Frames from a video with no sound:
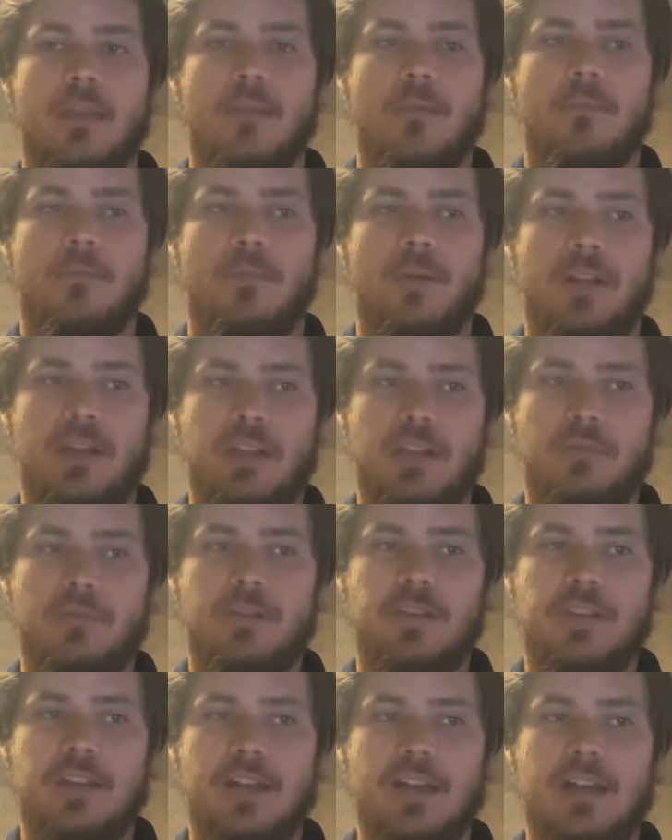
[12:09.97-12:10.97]
But it
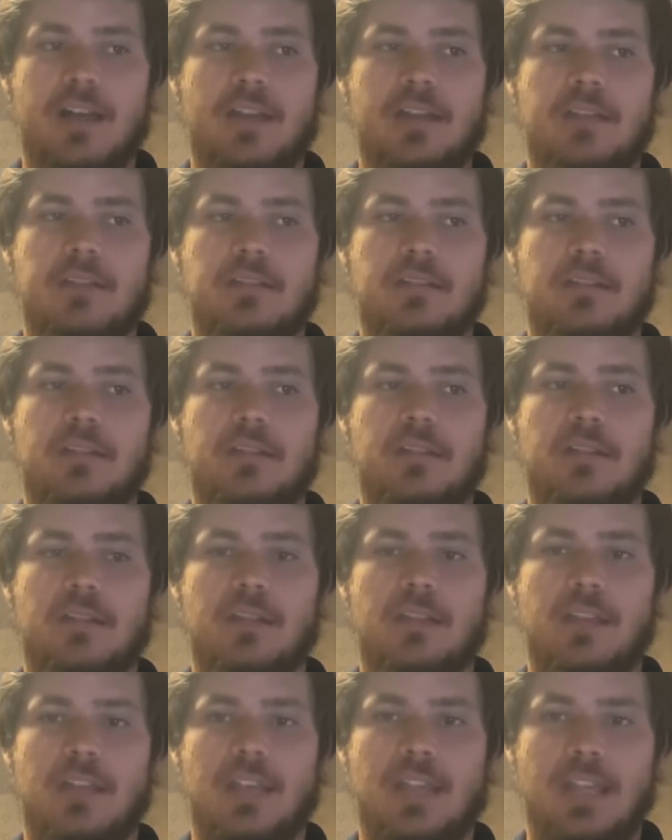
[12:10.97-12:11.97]
would not
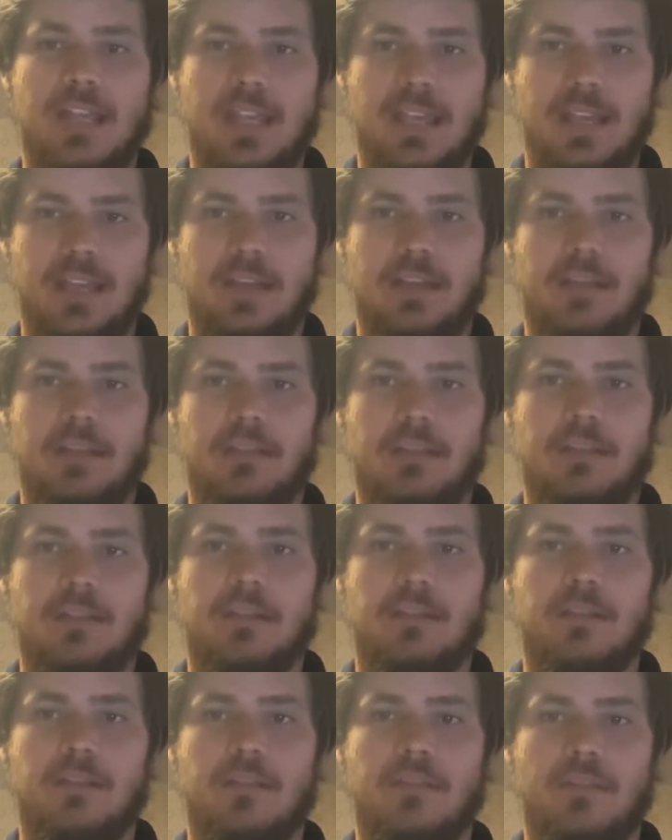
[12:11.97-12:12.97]

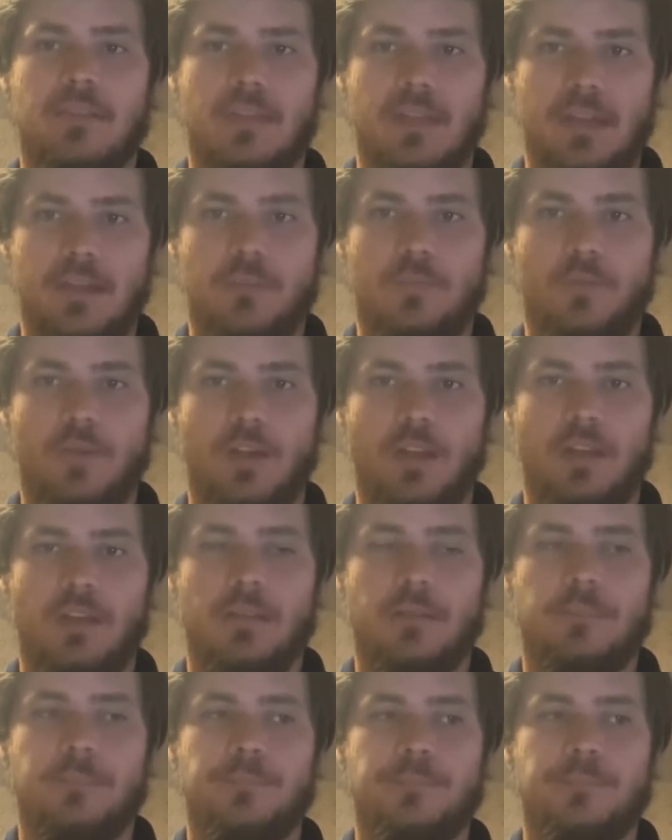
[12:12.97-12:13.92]
end that way.